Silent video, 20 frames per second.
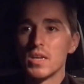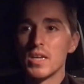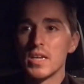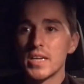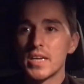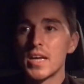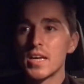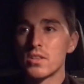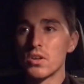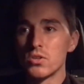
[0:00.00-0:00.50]
he
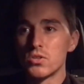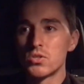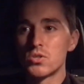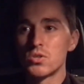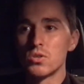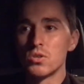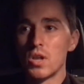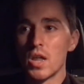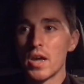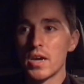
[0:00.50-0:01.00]
kicked those
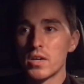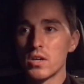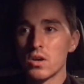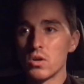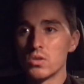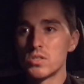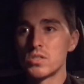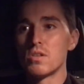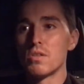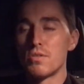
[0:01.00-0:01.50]
two late
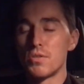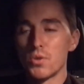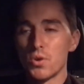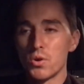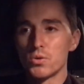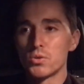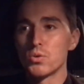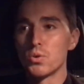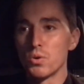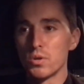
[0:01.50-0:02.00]
goals in the
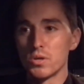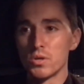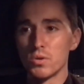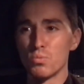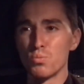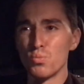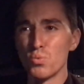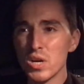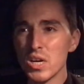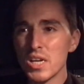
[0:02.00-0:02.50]
third quarter to
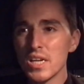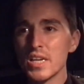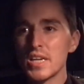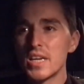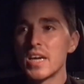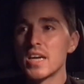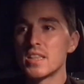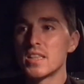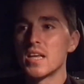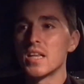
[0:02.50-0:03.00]
really
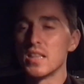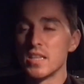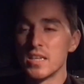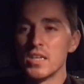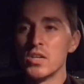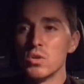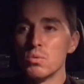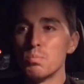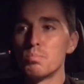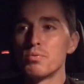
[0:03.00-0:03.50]
get that
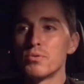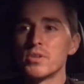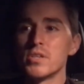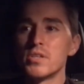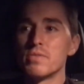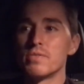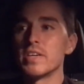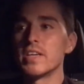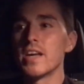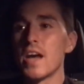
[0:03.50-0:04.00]
little bridge
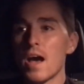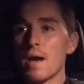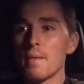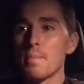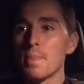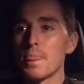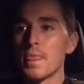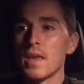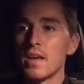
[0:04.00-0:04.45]
of a gap